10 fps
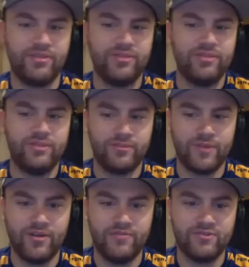the
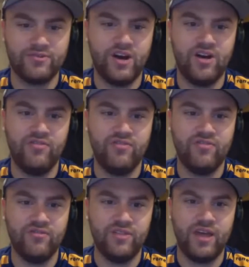round of 12
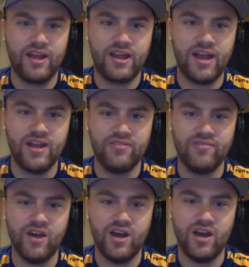that kind
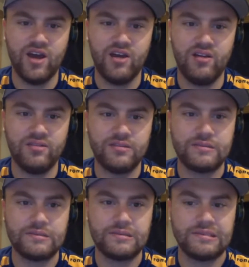of
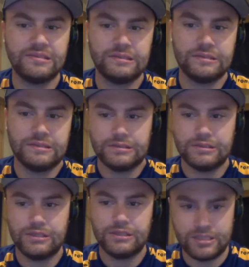
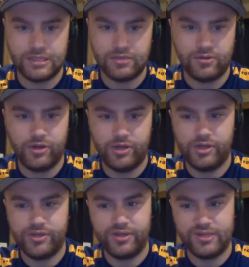isn't good
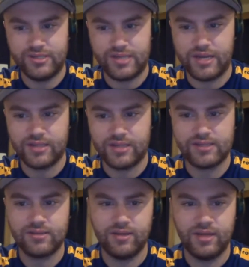is that it's,
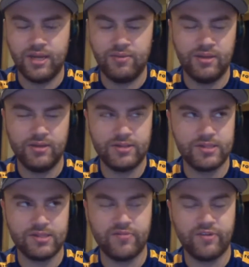and I mean, this is
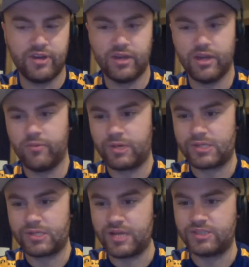even going to get worse
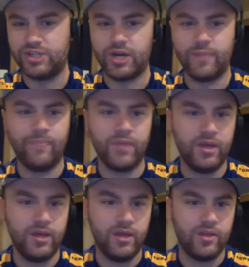next year.
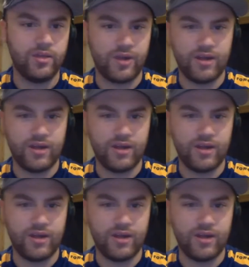The rounds are